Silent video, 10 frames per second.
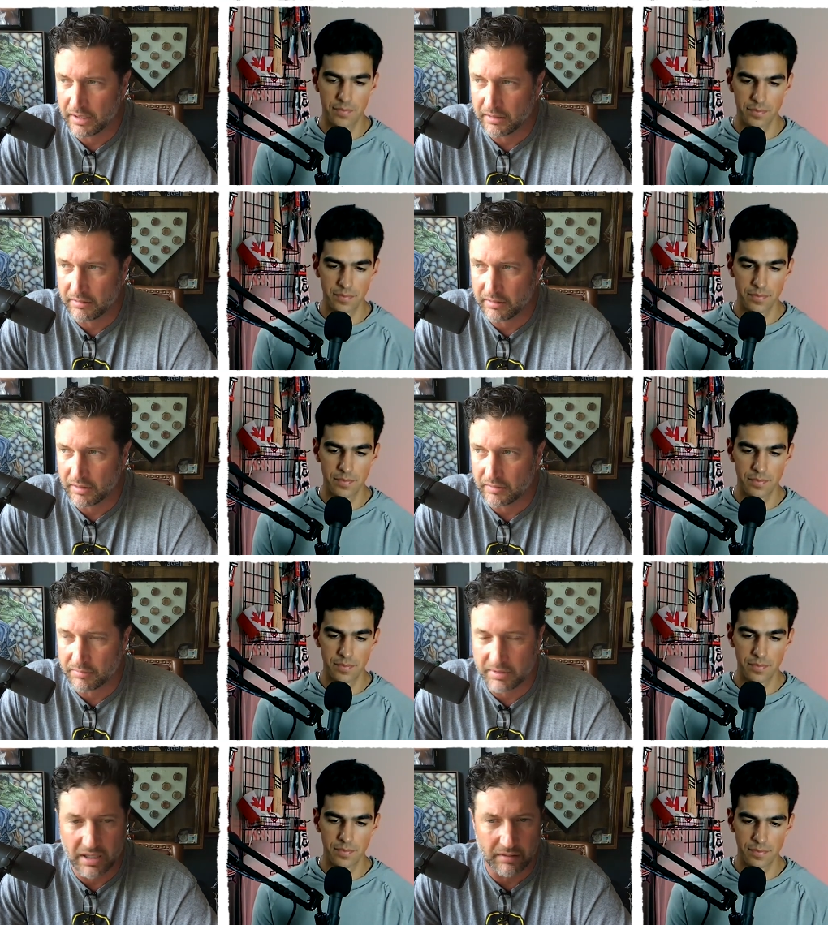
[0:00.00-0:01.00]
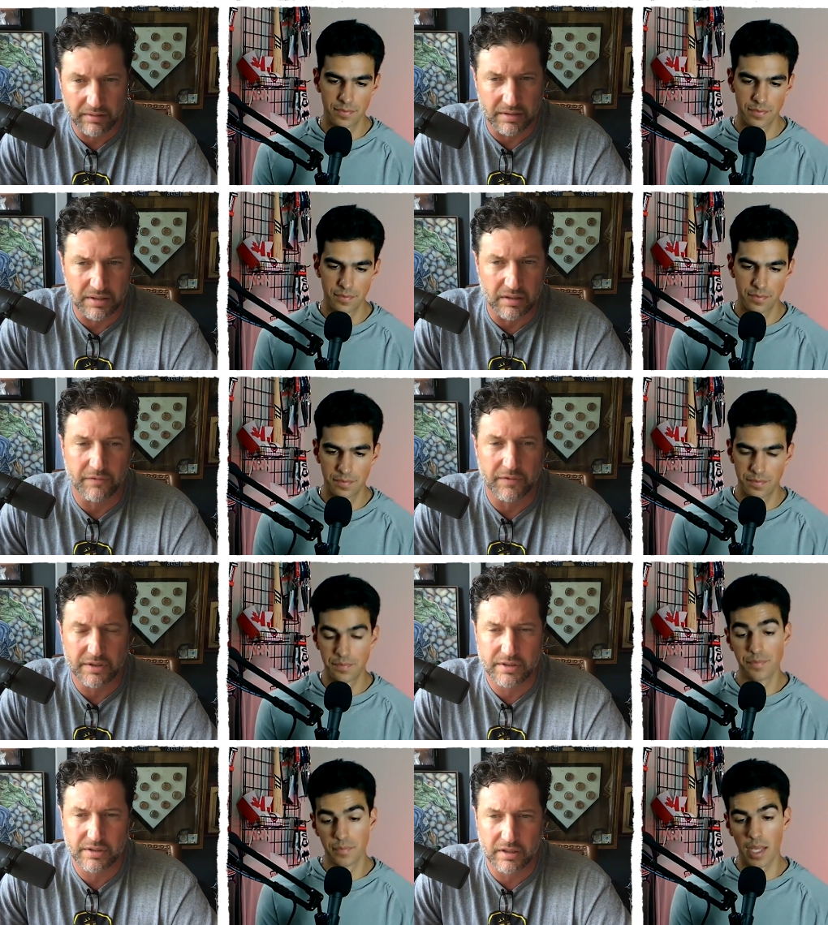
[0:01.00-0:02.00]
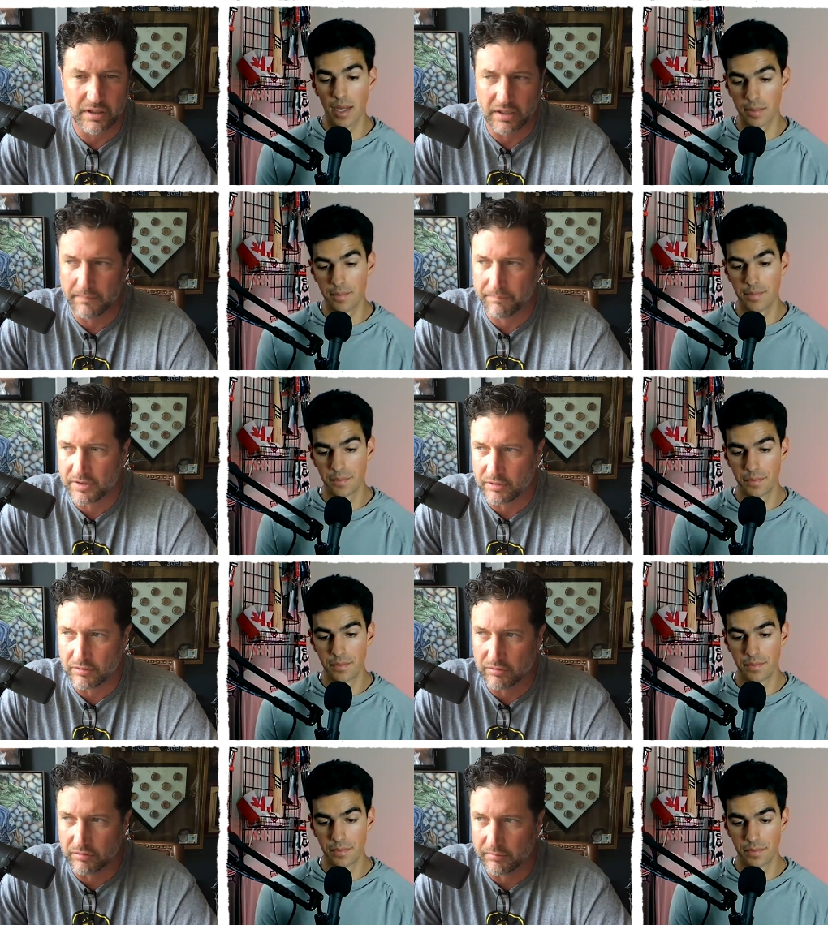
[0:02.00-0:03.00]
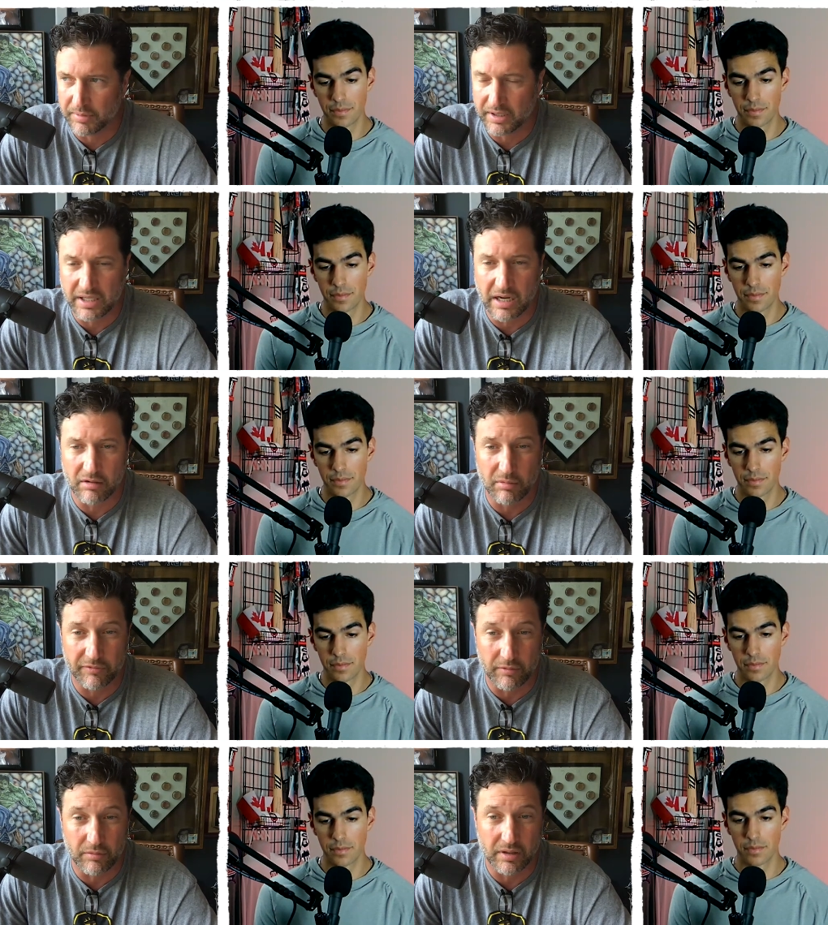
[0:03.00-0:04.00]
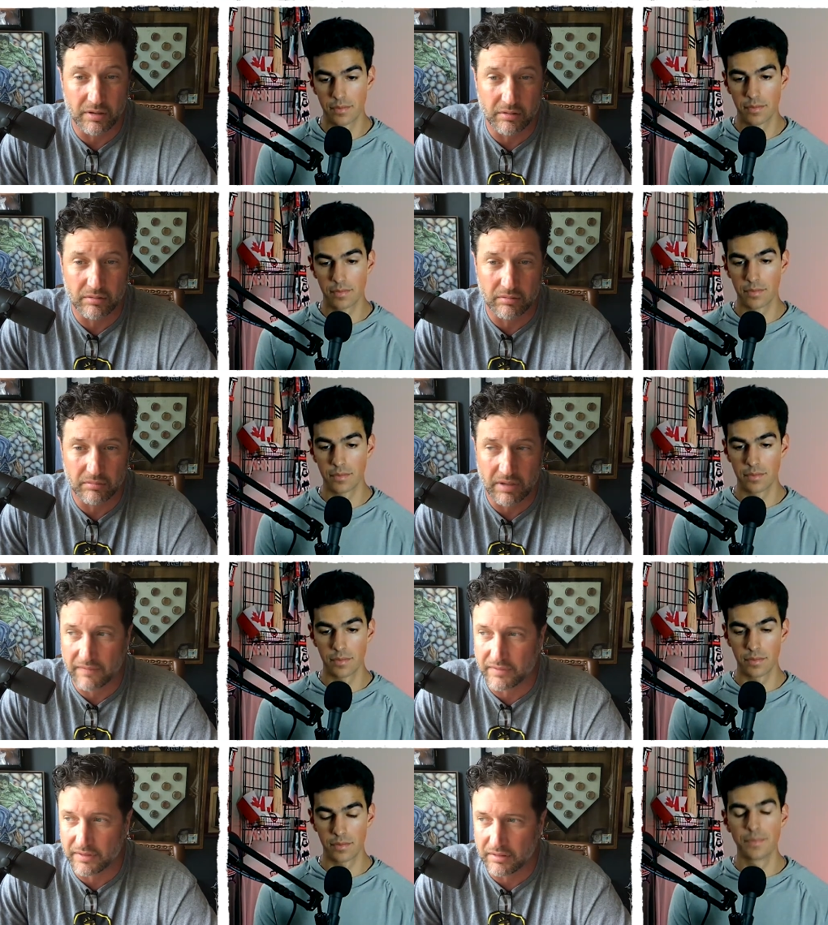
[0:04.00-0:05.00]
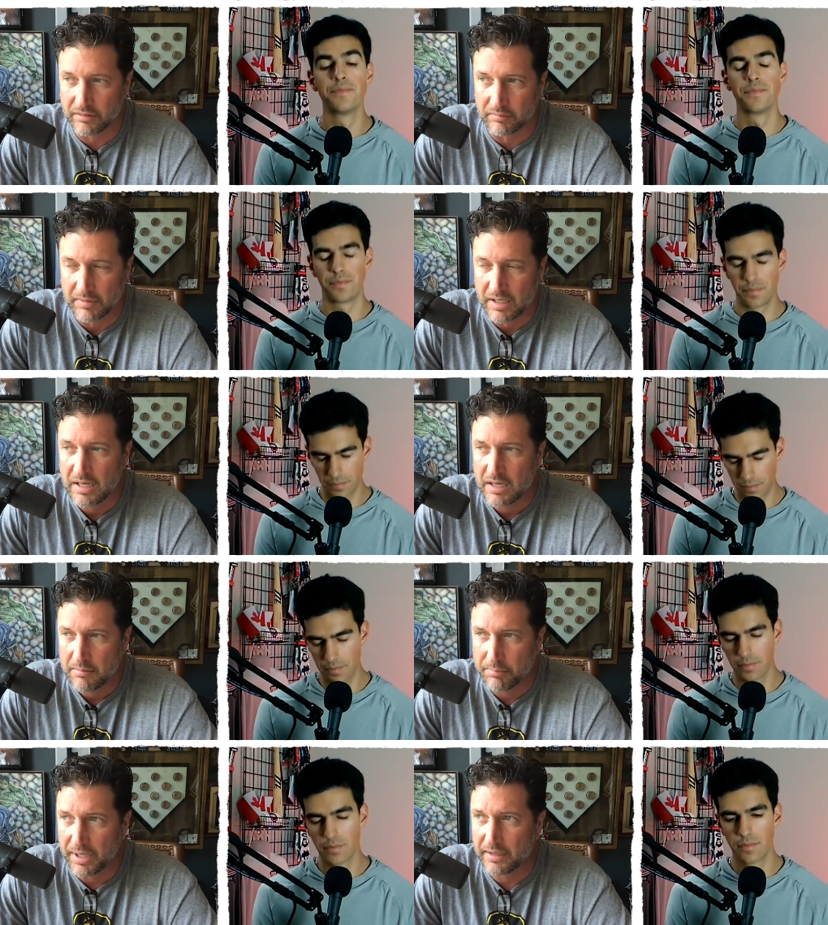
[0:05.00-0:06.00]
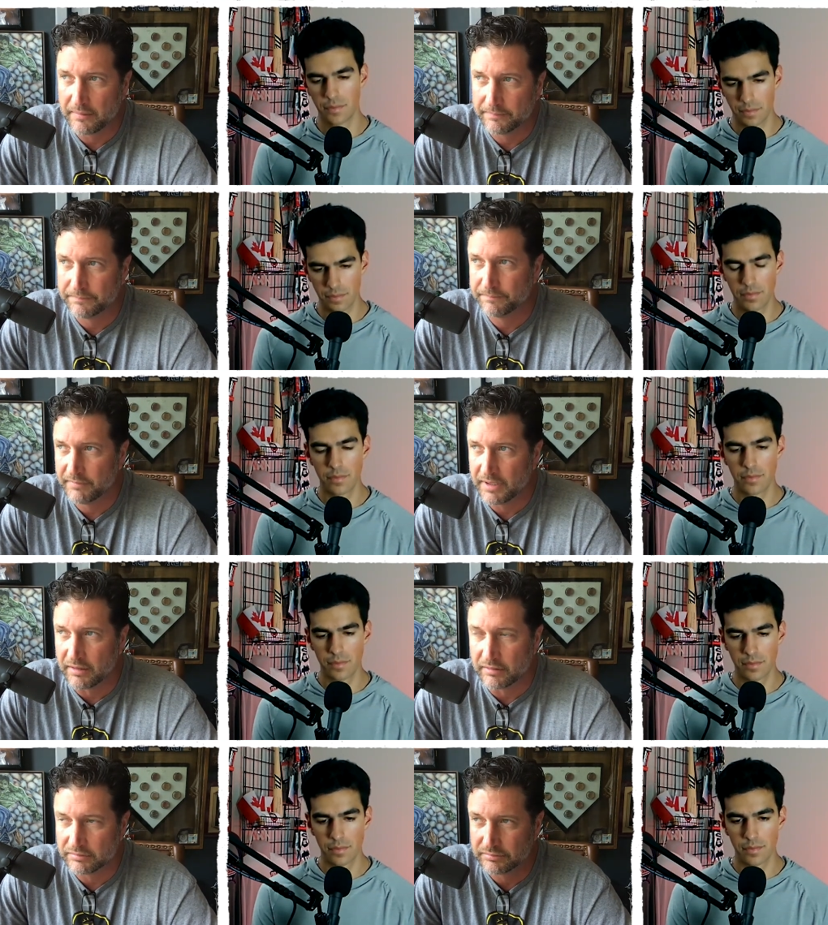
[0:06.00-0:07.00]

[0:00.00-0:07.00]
Speaker 1: and you have to be healthy, selfish yeah. um, to be accountable for what you have to do. But you know,